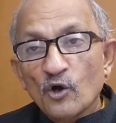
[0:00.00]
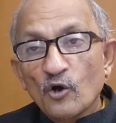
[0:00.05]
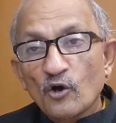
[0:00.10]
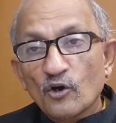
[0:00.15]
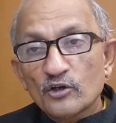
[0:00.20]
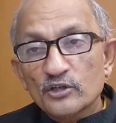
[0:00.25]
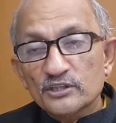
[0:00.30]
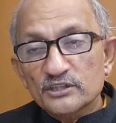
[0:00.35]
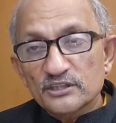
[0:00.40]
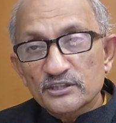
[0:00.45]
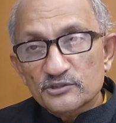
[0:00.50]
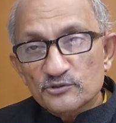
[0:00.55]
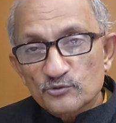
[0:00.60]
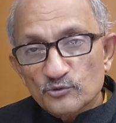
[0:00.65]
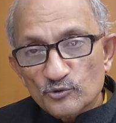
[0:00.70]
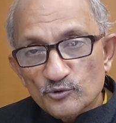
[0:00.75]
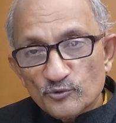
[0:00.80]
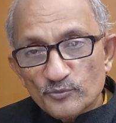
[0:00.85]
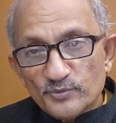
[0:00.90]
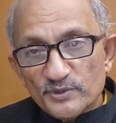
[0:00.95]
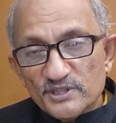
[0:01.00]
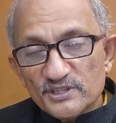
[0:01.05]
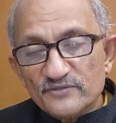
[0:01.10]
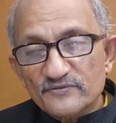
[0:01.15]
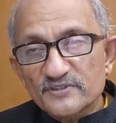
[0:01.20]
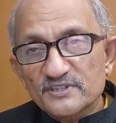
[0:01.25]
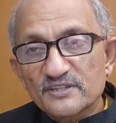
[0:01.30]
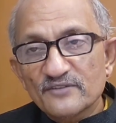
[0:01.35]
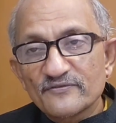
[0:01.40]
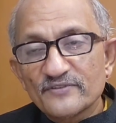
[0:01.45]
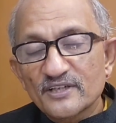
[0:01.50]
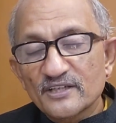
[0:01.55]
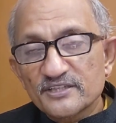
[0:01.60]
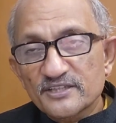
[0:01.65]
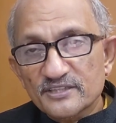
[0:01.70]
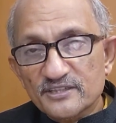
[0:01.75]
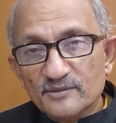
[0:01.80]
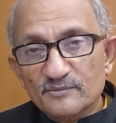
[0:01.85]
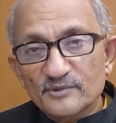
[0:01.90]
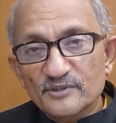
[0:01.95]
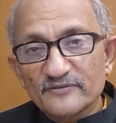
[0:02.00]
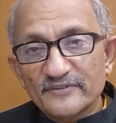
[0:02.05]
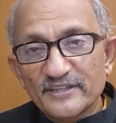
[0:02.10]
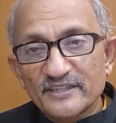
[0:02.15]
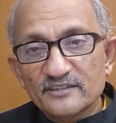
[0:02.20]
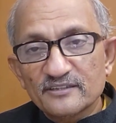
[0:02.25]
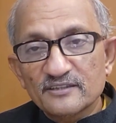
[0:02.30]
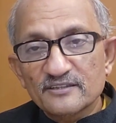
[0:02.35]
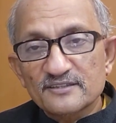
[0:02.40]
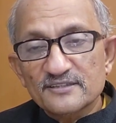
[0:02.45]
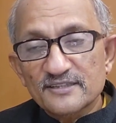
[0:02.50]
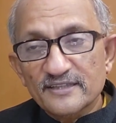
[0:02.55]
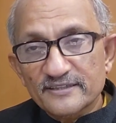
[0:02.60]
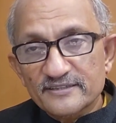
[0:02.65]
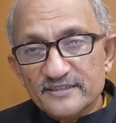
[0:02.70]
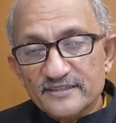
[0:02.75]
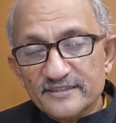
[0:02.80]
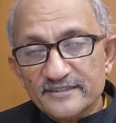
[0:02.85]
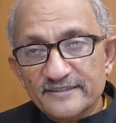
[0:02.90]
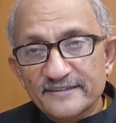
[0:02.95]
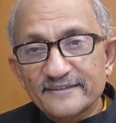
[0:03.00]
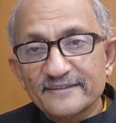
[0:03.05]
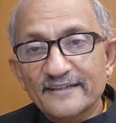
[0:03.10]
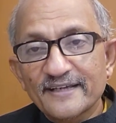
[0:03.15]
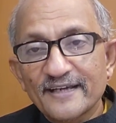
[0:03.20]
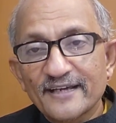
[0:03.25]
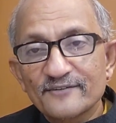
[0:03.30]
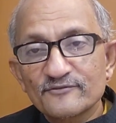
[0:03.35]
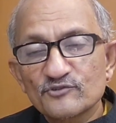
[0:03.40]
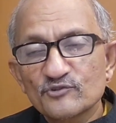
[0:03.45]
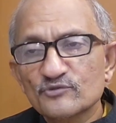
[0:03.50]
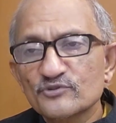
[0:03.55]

or the 2 rupees which the vegetable vendor said she didn't have.